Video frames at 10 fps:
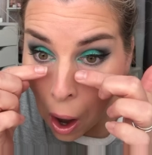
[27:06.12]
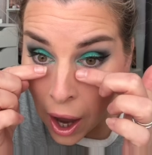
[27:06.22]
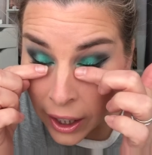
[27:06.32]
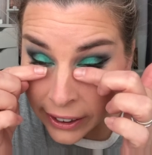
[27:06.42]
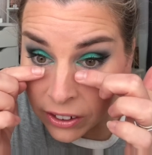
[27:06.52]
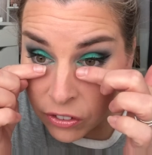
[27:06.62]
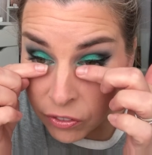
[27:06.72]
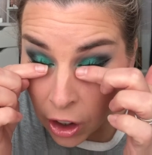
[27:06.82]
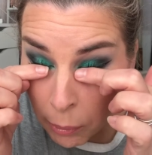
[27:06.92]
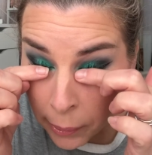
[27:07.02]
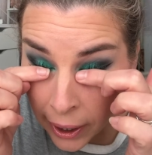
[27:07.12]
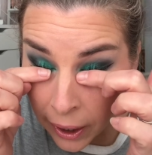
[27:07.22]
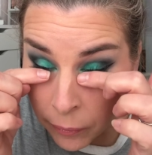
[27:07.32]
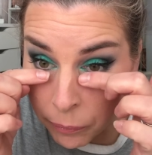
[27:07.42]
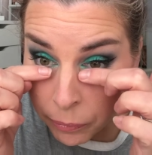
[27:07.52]
I like this far
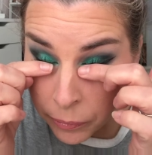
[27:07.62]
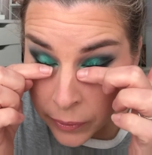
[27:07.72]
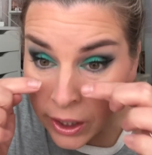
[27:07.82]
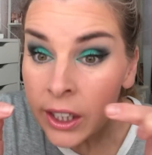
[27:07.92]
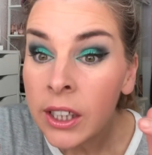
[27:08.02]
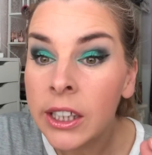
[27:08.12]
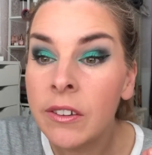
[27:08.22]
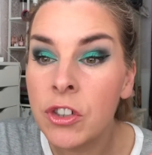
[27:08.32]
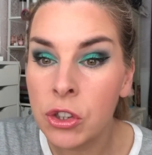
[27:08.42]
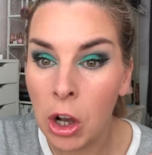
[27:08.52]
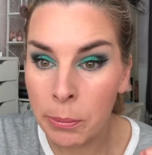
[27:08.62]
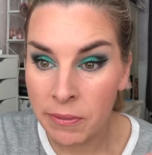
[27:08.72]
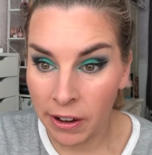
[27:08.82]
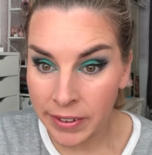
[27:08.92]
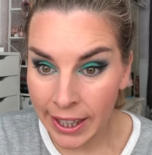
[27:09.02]
better. You've just got to be
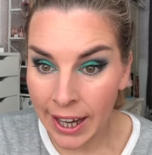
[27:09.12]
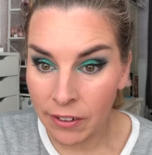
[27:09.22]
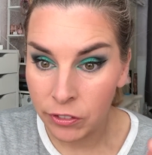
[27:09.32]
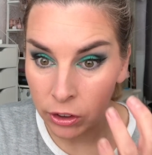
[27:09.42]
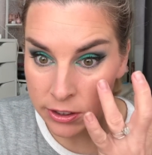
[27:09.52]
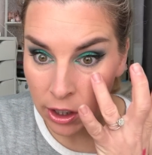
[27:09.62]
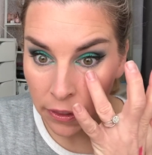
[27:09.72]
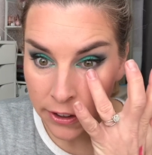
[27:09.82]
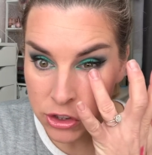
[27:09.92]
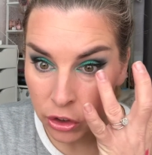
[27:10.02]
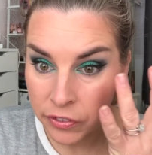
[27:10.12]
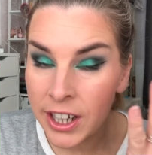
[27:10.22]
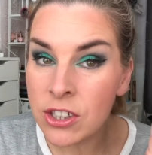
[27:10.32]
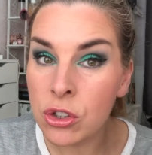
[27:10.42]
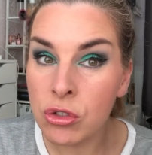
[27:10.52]
very careful, because that other stuff
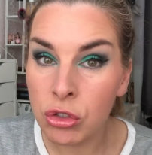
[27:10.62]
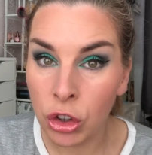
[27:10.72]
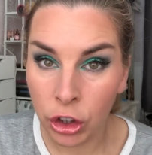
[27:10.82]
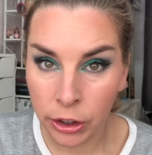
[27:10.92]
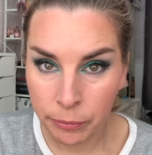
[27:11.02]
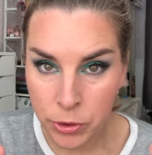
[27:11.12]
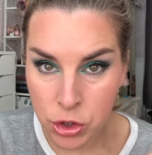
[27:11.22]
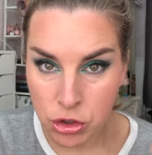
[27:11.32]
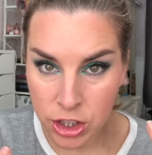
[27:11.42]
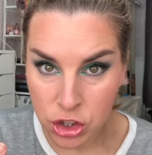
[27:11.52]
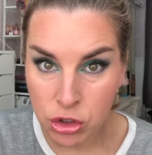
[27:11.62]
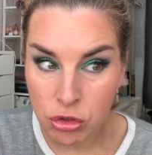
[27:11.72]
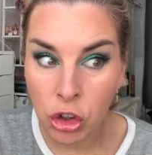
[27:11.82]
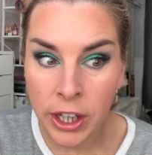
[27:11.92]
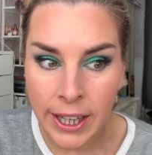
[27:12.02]
is it's
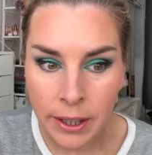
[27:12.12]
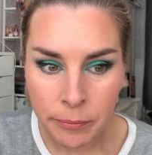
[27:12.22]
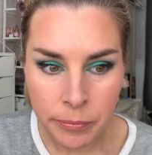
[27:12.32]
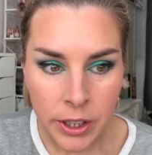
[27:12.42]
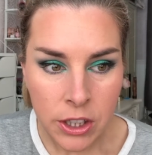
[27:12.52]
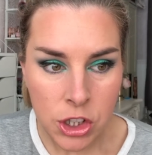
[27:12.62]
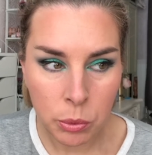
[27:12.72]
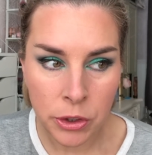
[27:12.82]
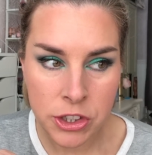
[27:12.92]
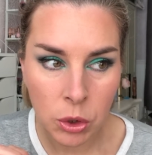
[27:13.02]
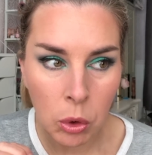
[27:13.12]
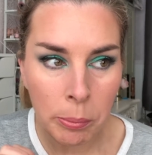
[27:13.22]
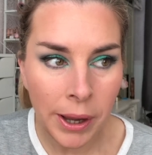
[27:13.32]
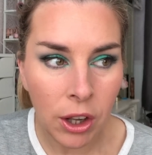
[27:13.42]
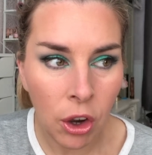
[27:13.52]
druggy. So once you go
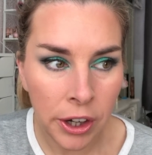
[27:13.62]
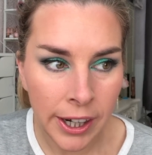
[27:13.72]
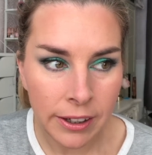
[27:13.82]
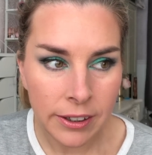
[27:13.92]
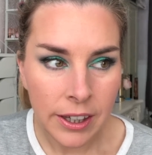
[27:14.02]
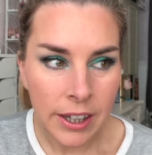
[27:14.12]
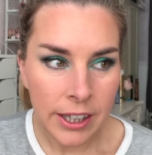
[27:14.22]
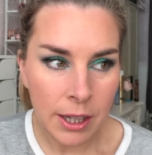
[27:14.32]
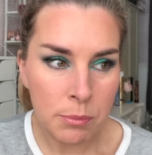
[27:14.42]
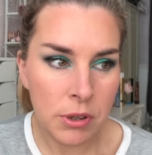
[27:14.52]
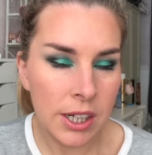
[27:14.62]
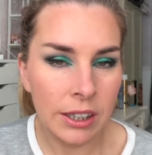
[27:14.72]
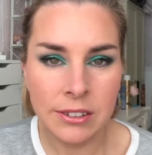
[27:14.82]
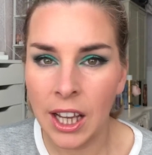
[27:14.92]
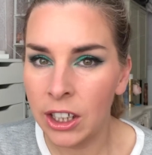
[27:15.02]
back on it, your brain will
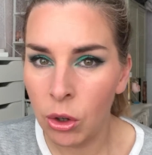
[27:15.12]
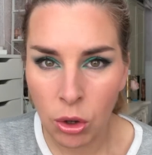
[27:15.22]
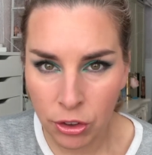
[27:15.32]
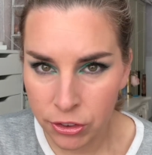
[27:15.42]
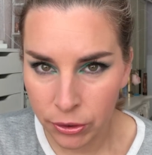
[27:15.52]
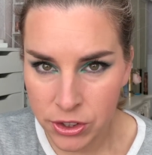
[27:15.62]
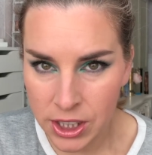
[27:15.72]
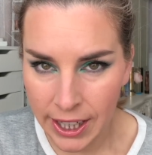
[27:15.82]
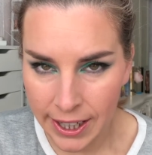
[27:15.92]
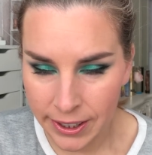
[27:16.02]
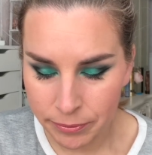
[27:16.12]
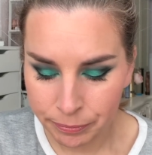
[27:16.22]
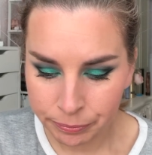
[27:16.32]
tell you all sorts to get it.